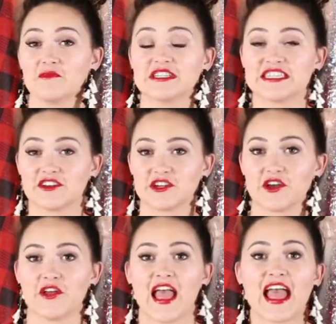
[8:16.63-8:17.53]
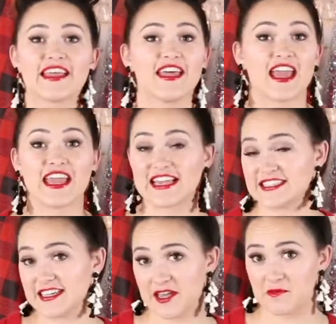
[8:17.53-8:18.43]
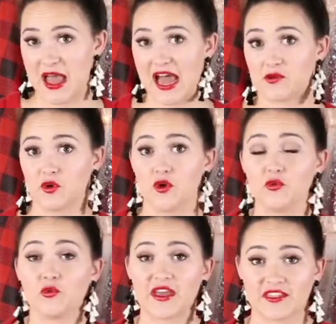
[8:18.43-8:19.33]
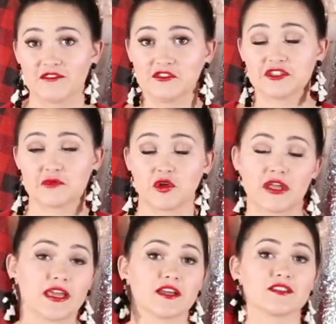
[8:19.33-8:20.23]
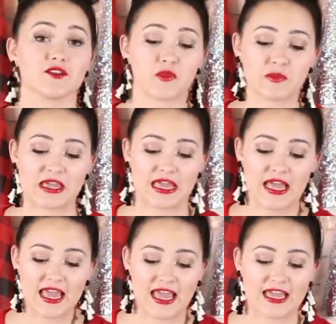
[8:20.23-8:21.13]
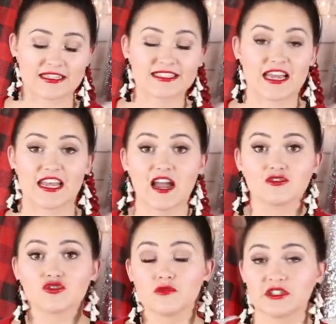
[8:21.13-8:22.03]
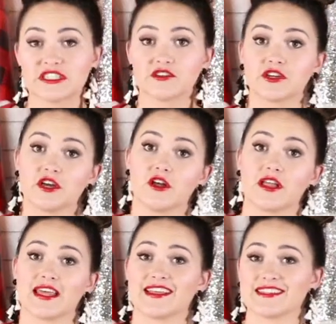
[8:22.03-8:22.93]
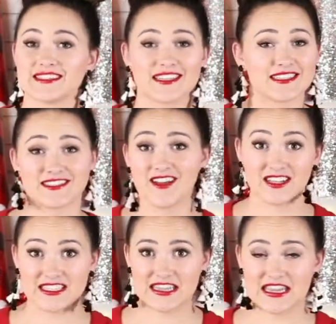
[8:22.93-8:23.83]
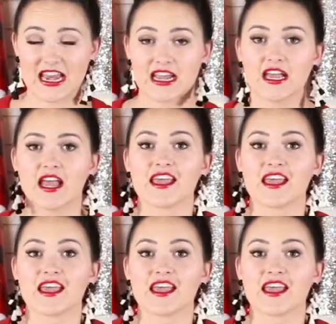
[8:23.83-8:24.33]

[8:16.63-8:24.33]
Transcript: a material that isn't compatible with Infusible ink, so maybe it's a natural material and it's not synthetic,